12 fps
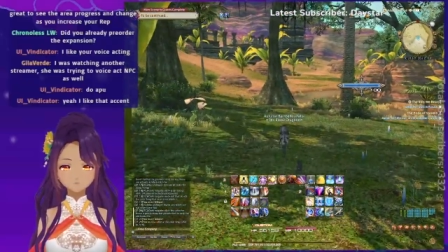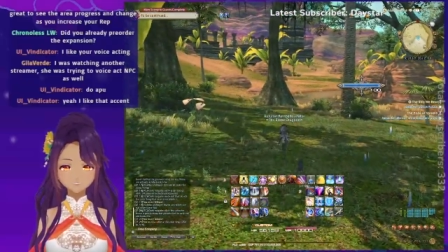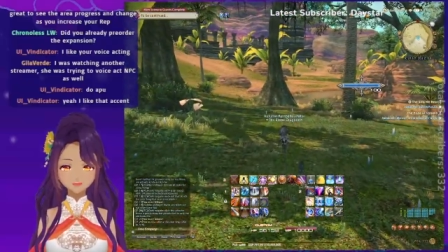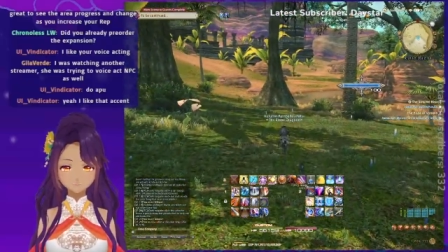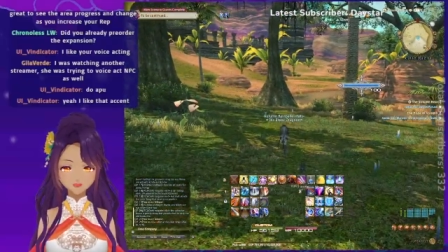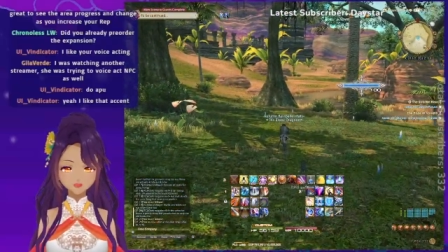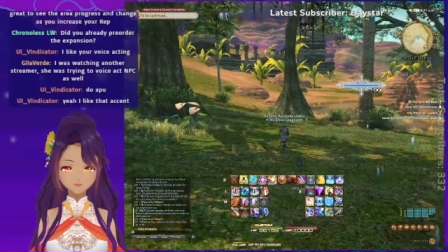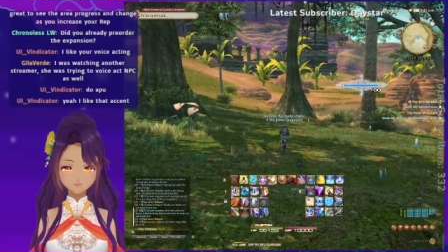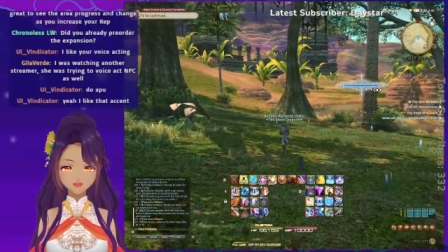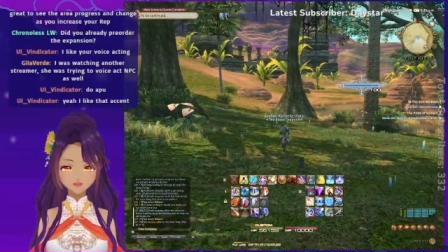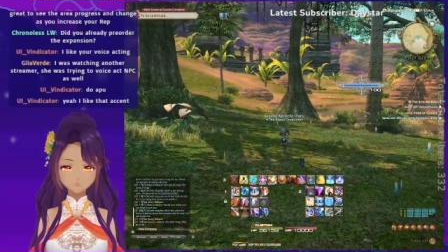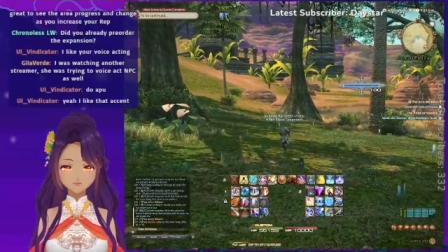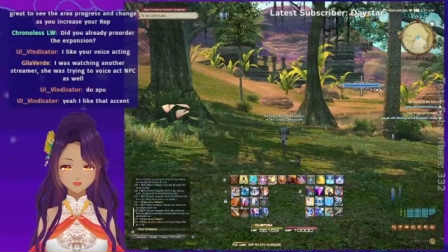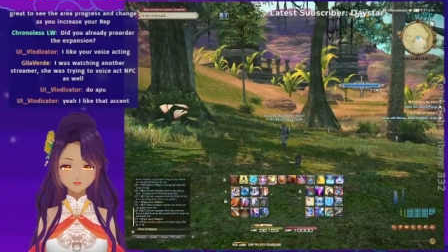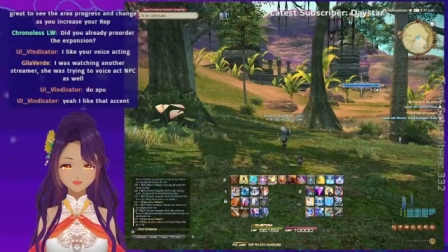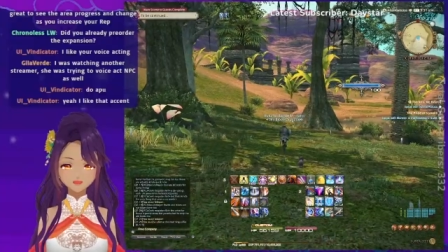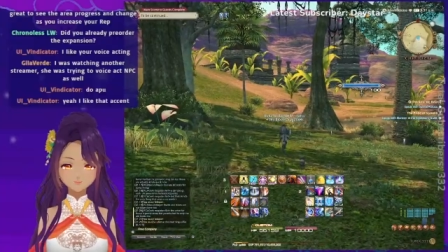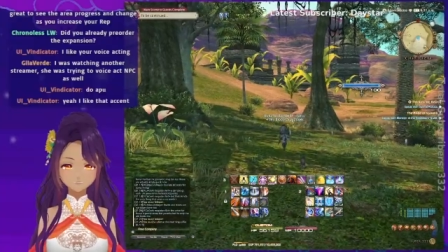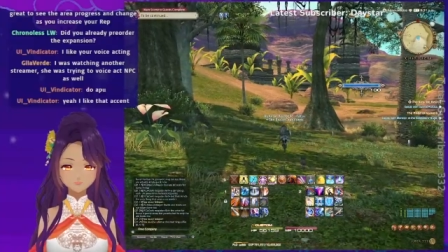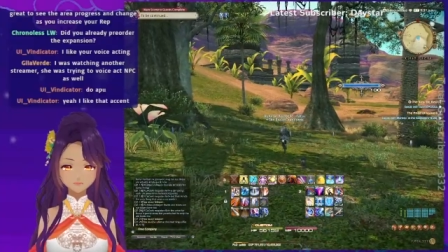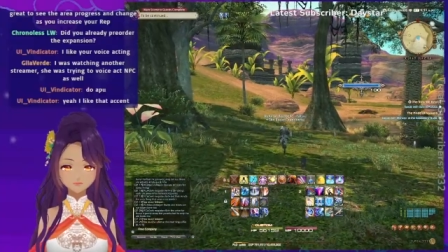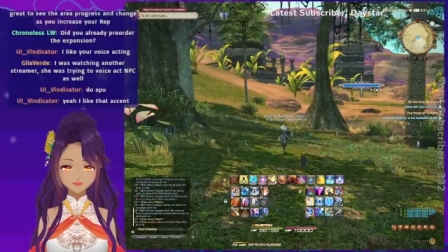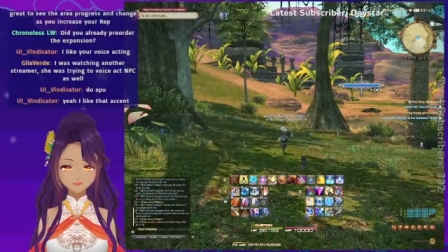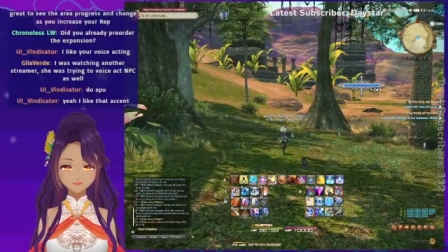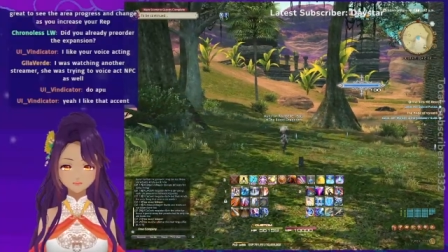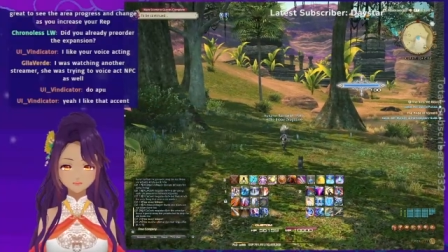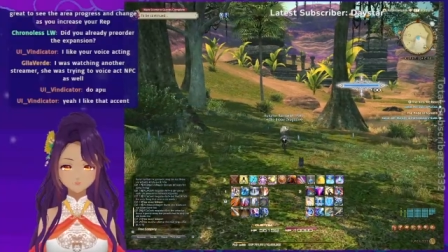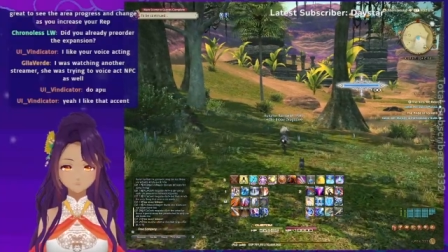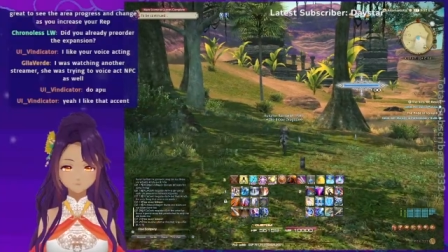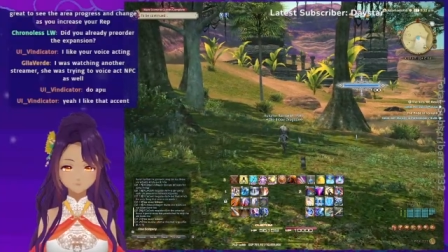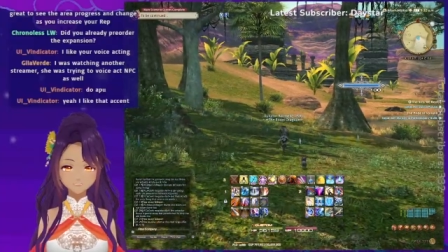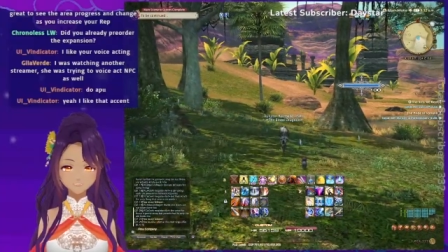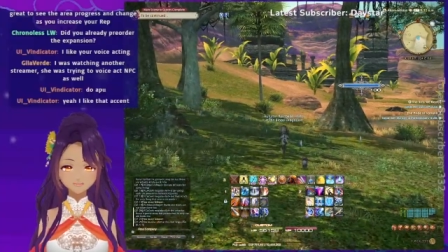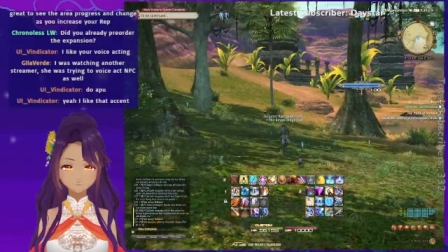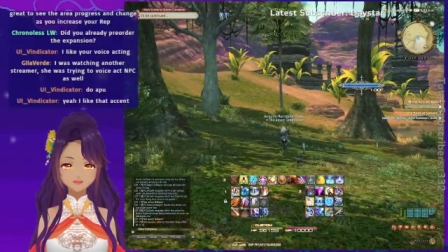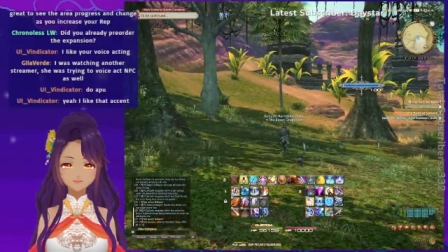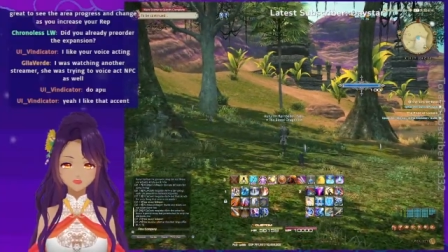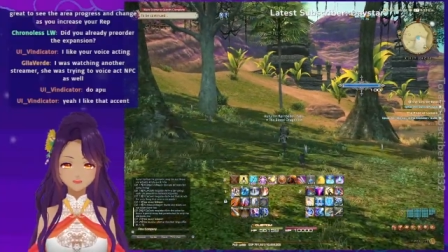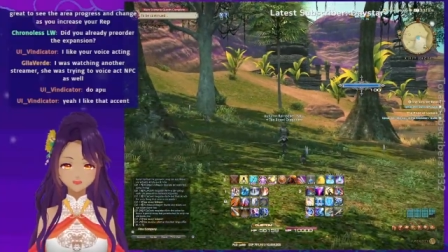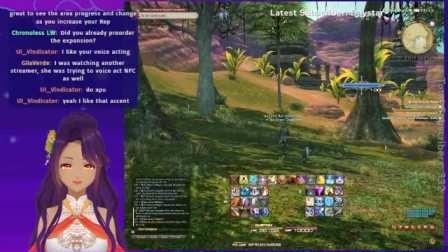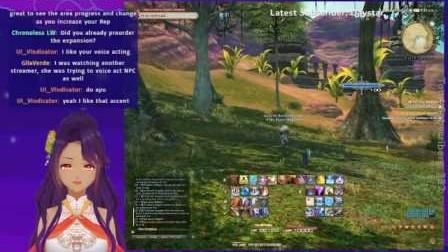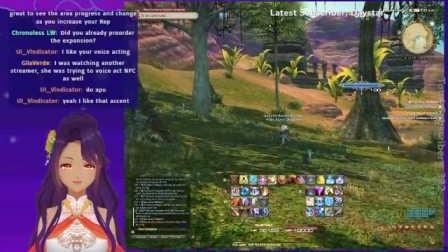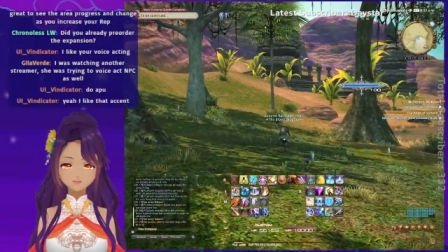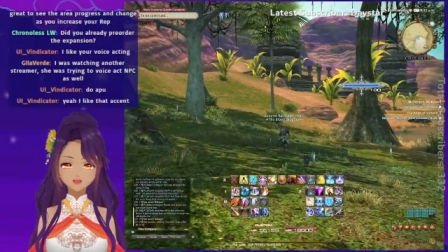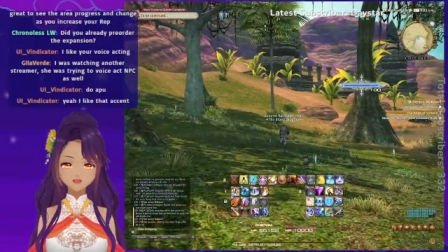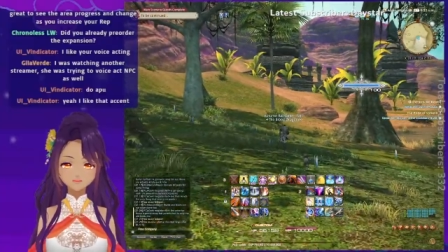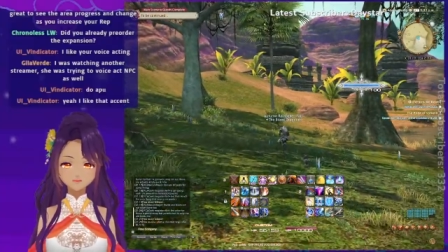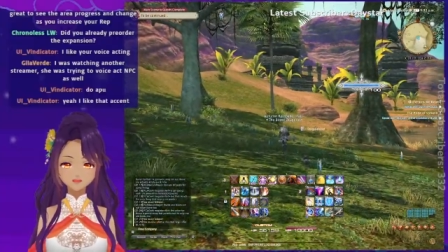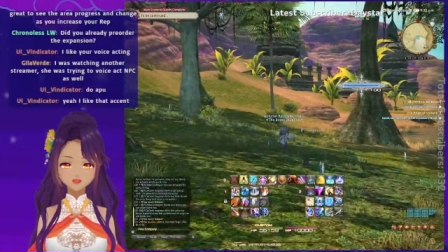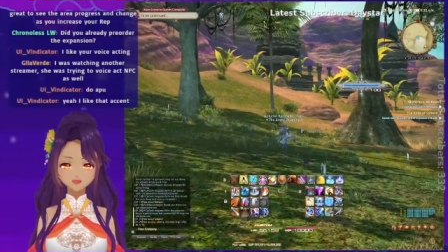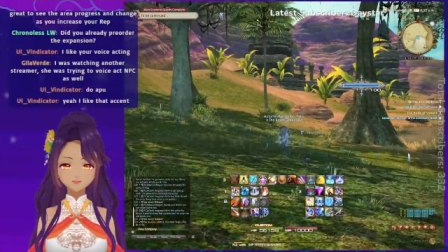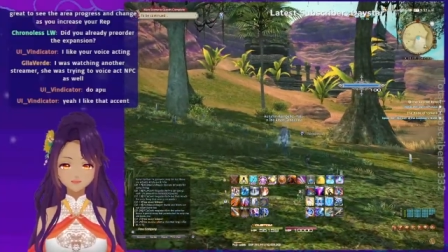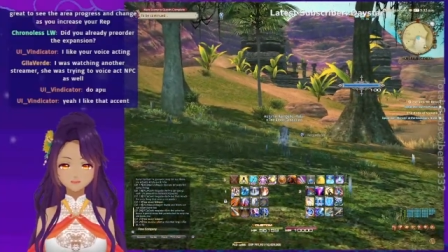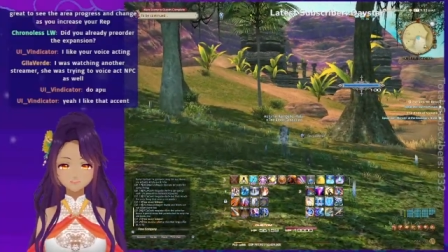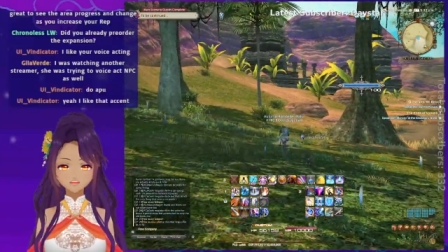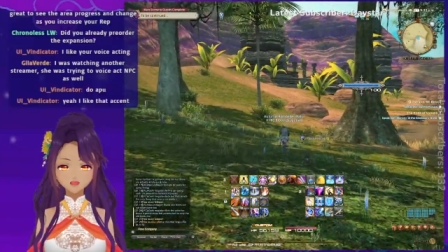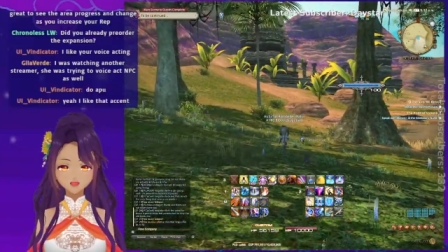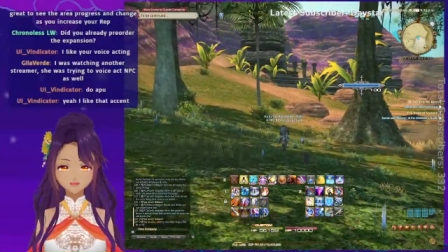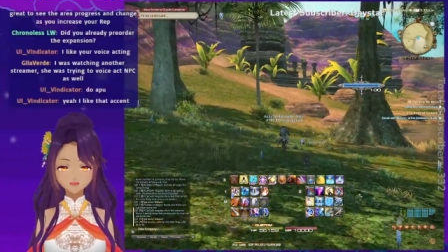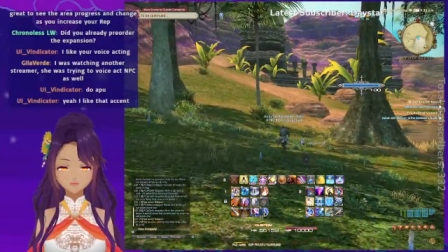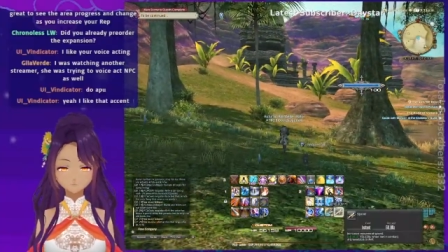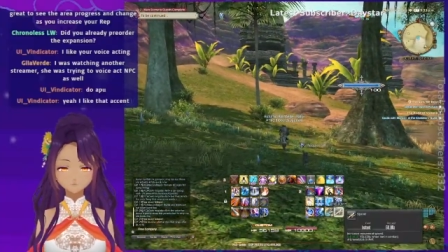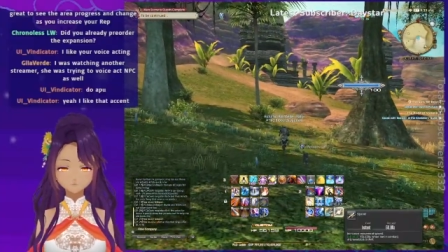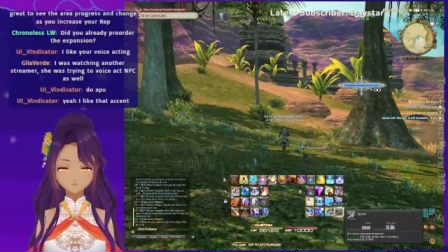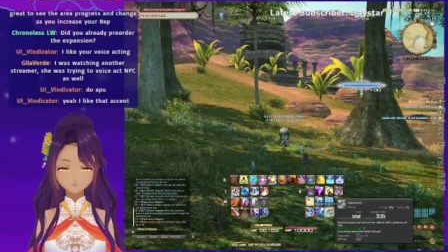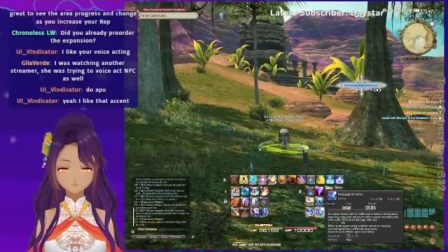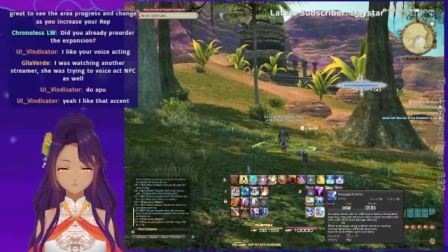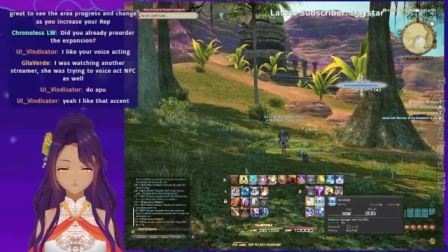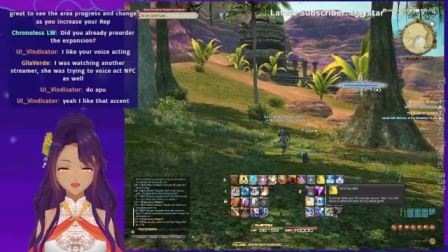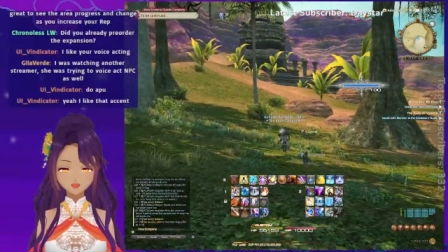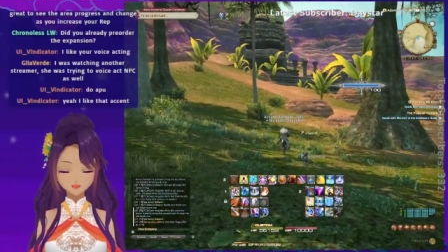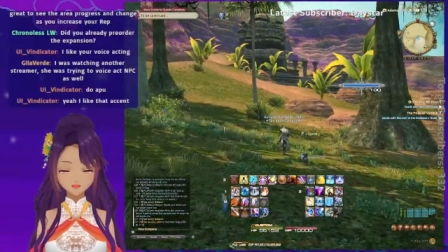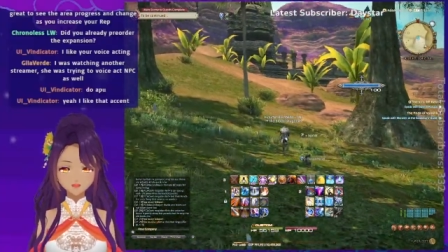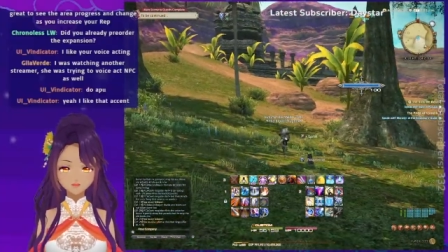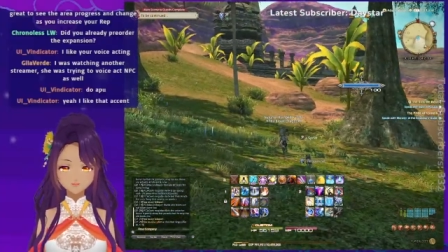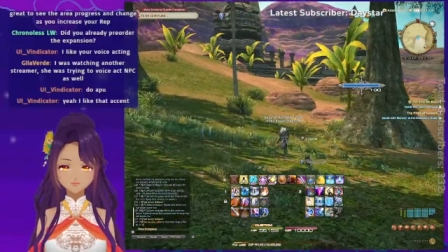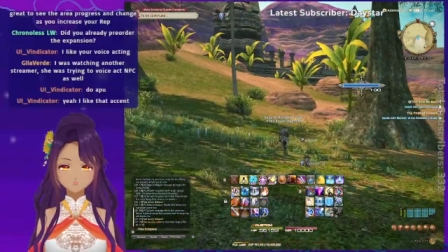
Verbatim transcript: and there's probably, like, something that'll trigger the accent for me if I think about it correct, like, if I prep it.